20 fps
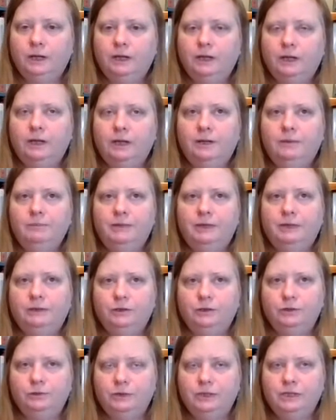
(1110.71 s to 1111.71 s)

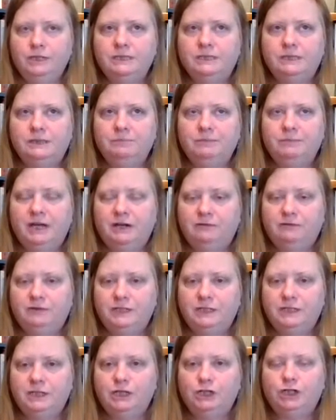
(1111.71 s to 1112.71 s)
Malkut is
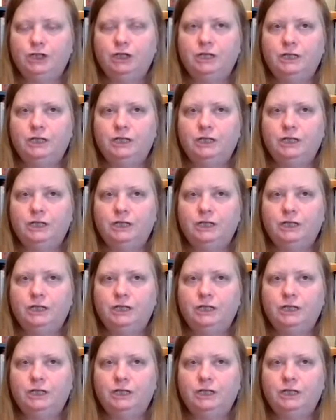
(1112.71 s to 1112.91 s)
manifestation.